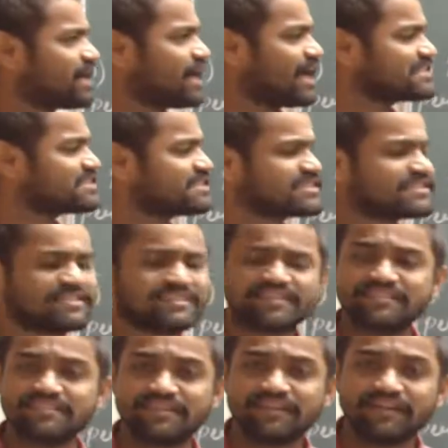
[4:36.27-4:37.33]
as it
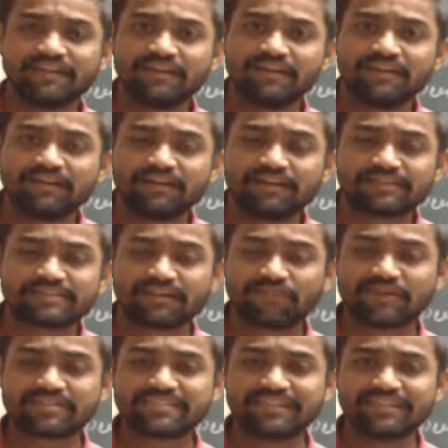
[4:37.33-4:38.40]
is. Sir,
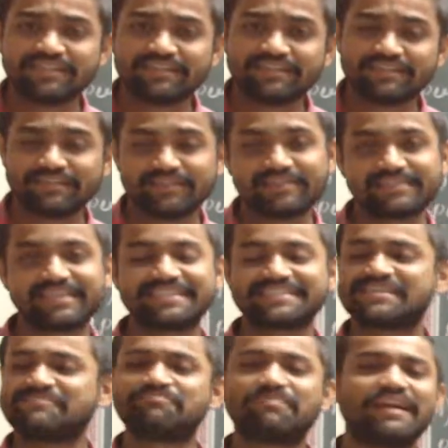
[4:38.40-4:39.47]
what is that? Sir,
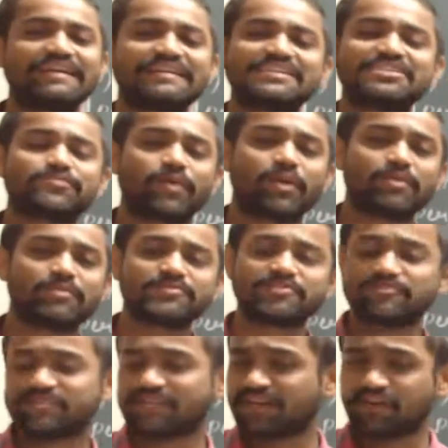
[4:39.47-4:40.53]
simple interest problem. So
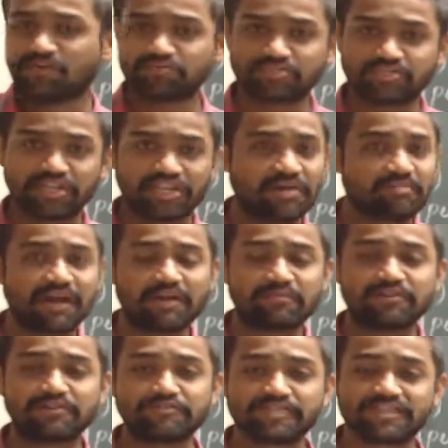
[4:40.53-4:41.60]
sir, now jigge
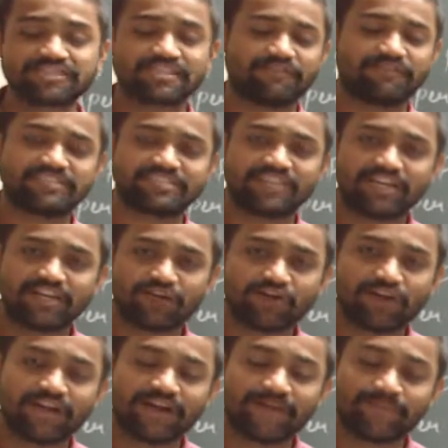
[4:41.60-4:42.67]
madibittu sir 7th standard
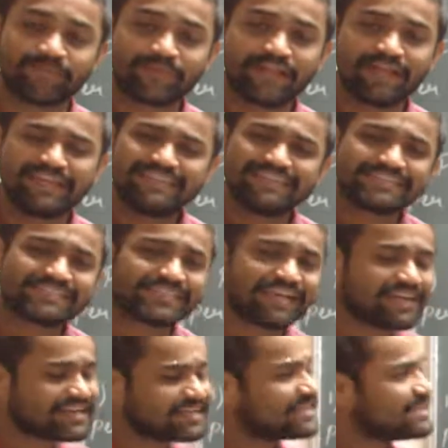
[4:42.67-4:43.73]
olaga. Sir,
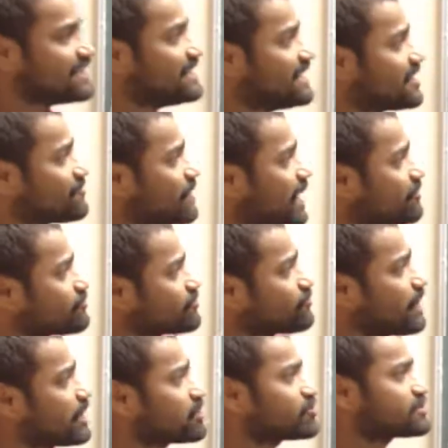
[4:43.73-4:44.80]
here we have to
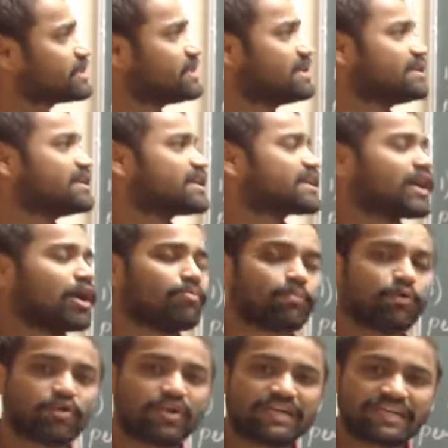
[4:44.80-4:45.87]
find out the
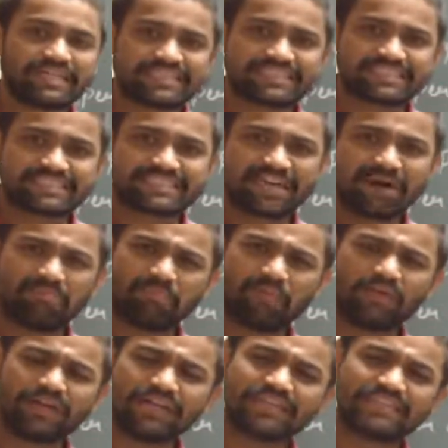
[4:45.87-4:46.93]
compound interest.
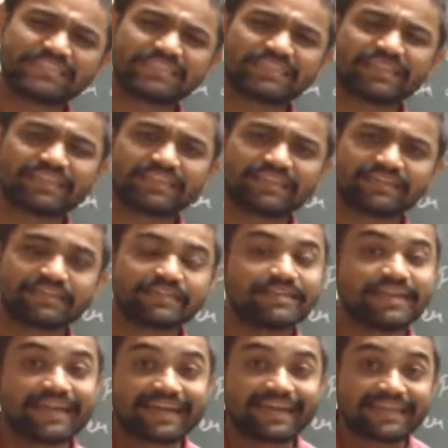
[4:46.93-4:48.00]
Compound interest antandre
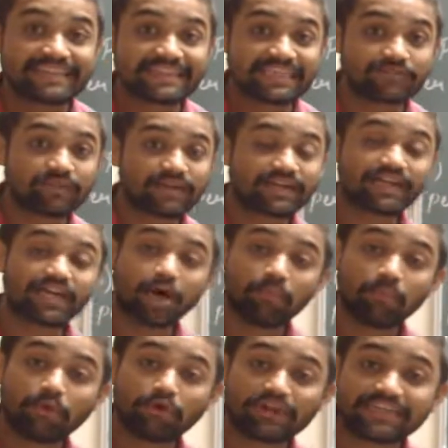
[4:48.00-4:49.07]
nothing but a
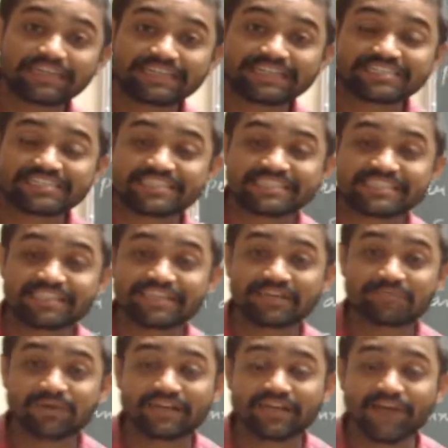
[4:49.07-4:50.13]
compound interest is nothing
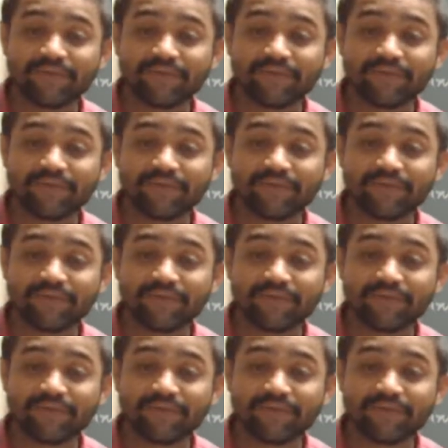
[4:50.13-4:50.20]
but